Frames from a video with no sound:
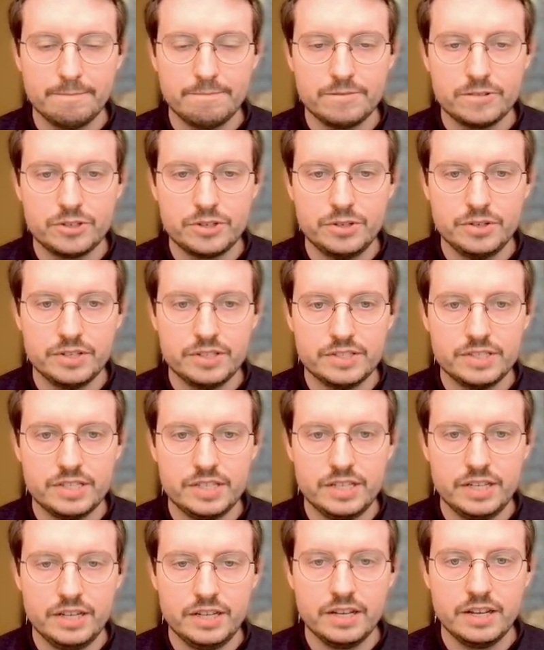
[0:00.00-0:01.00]
So you can
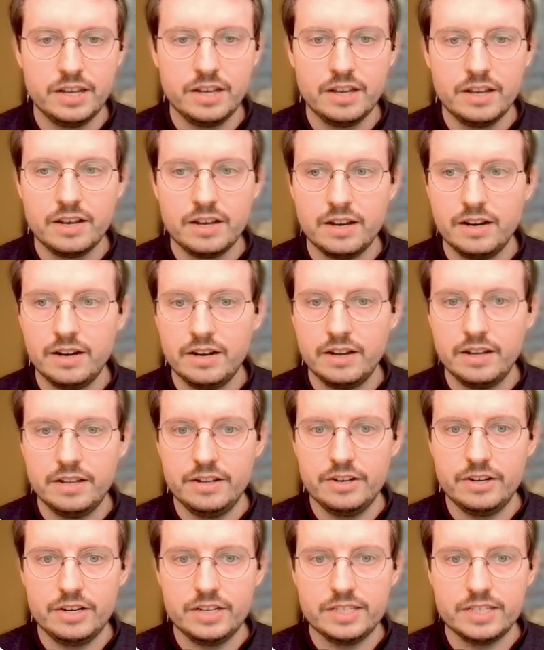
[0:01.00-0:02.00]
see in
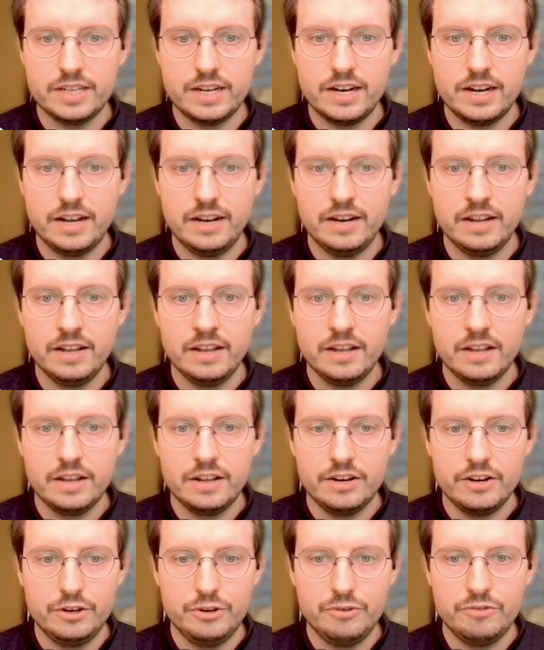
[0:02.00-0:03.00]
our design, in
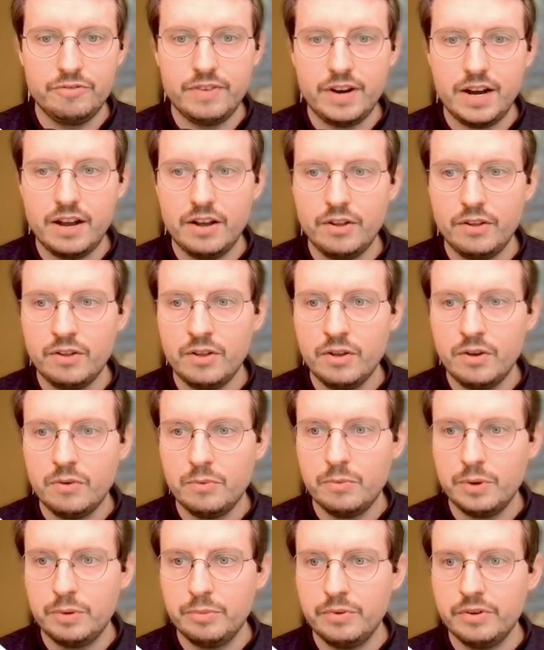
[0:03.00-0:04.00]
our new file,
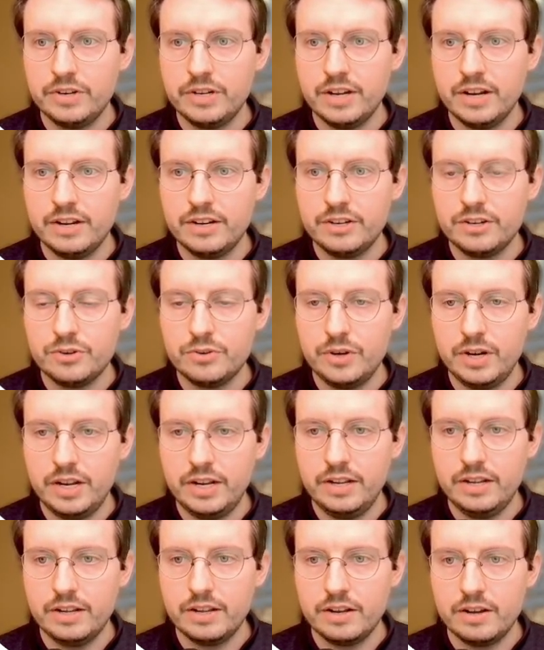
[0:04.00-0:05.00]
when we're done
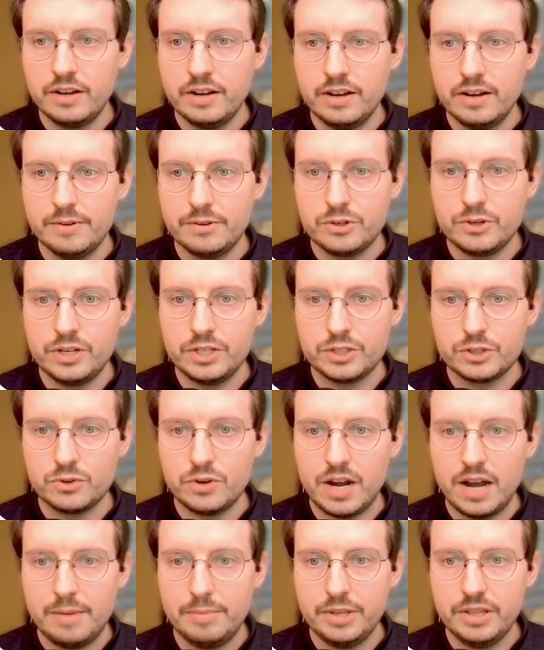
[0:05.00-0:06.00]
creating,
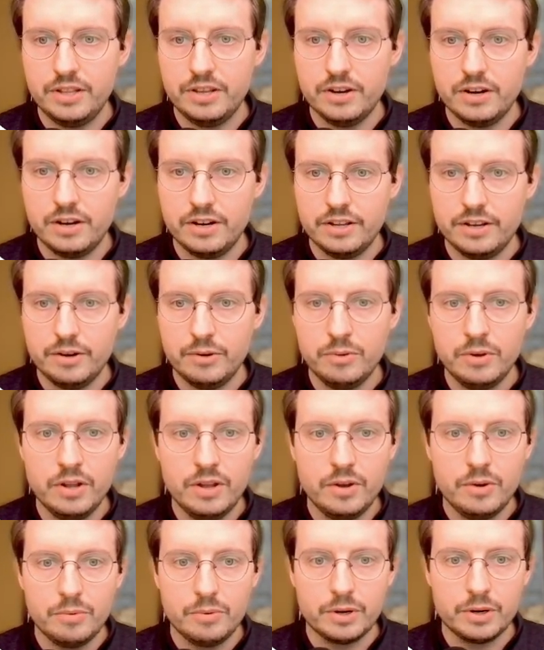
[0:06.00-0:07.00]
transcribing the audio,
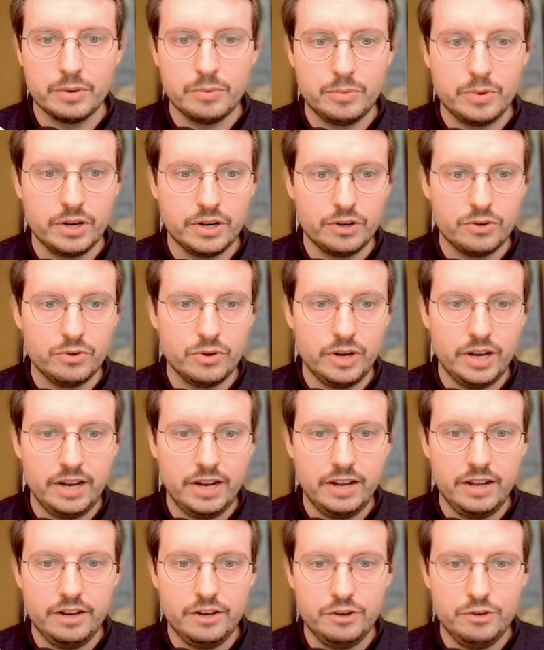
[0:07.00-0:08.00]
we're going to want to create
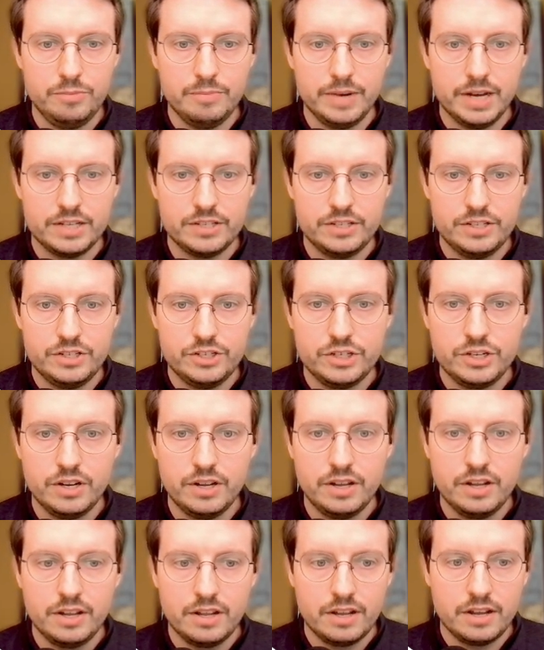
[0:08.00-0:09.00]
a new message
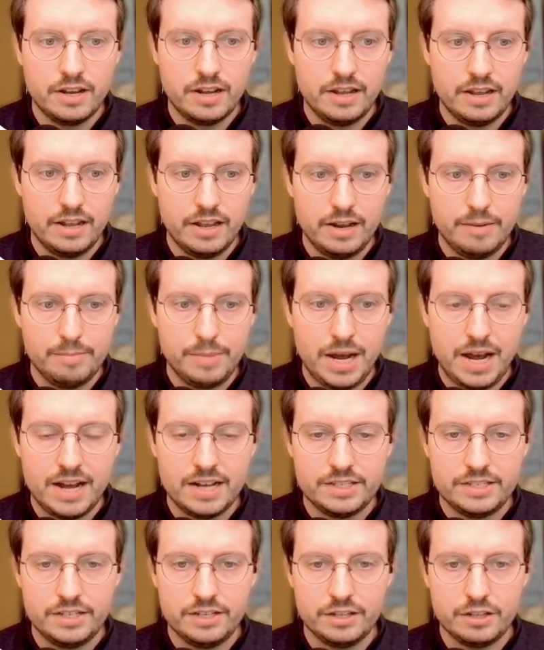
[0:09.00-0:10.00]
and
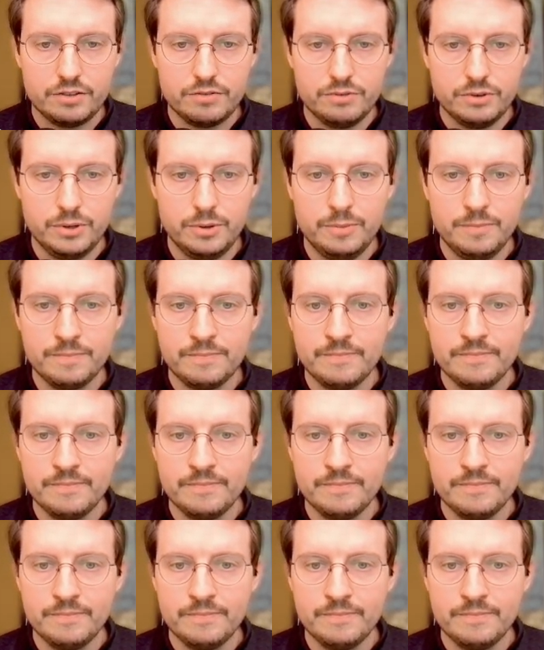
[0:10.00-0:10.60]
pass it through.